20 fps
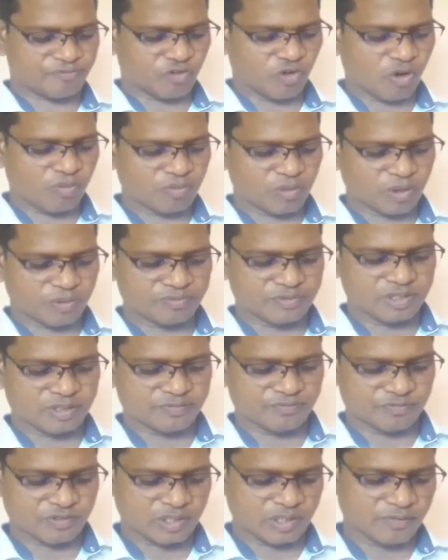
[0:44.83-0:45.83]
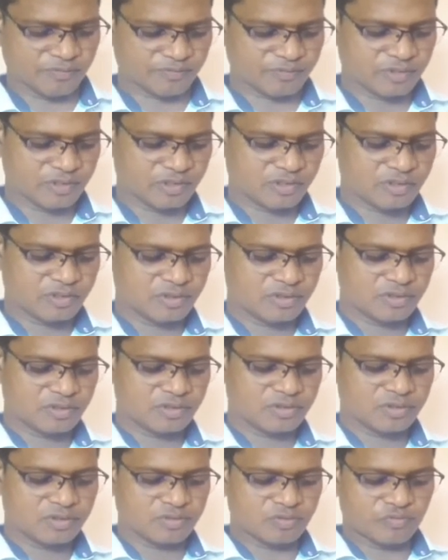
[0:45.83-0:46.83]
form of the verb
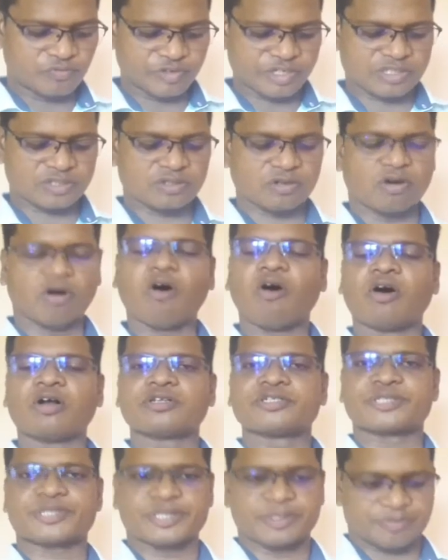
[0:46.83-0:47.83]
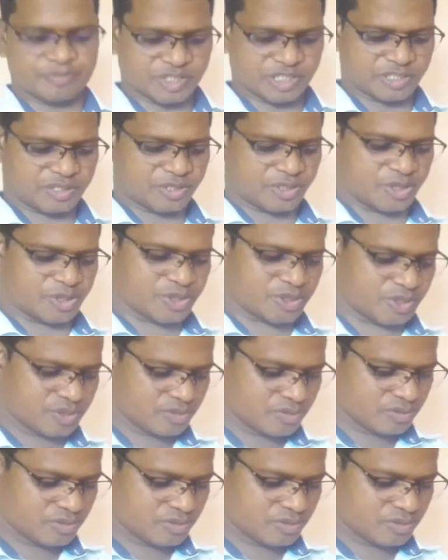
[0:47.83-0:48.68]
with all subjects.